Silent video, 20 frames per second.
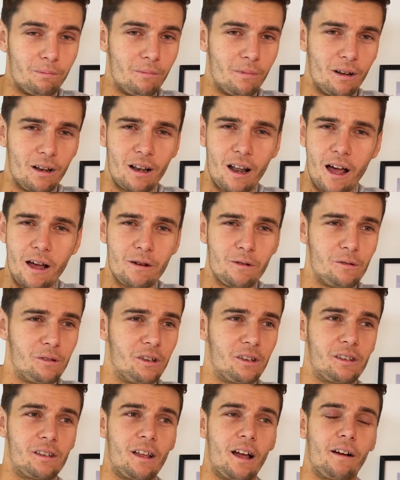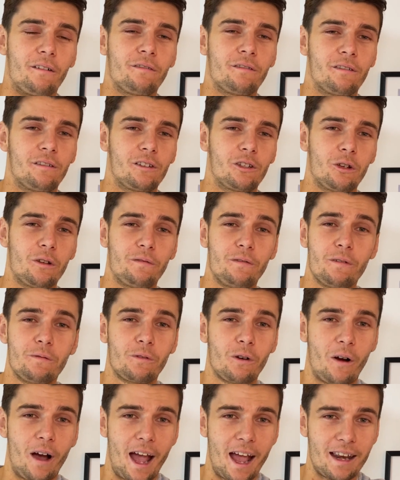loads of stuff. So if you've
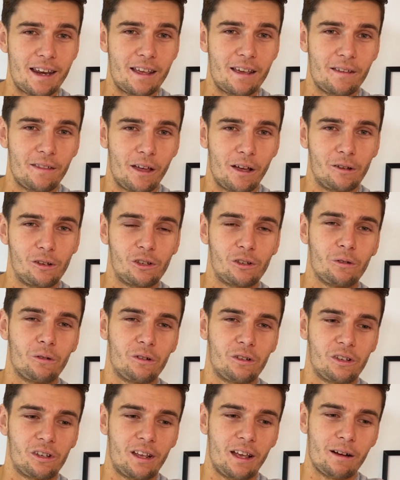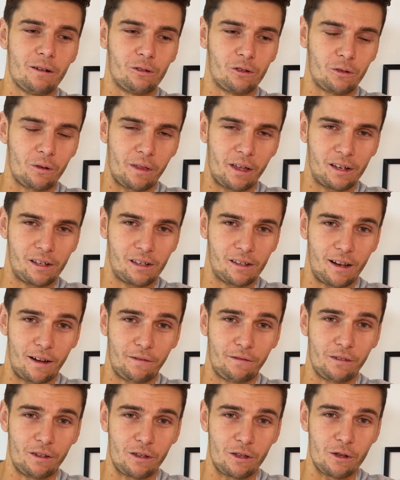got any of those sort of skills, or there's
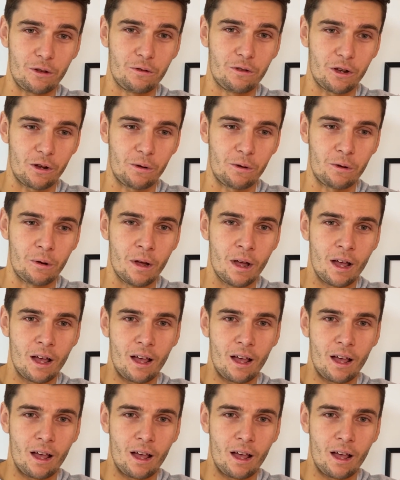stuff that you do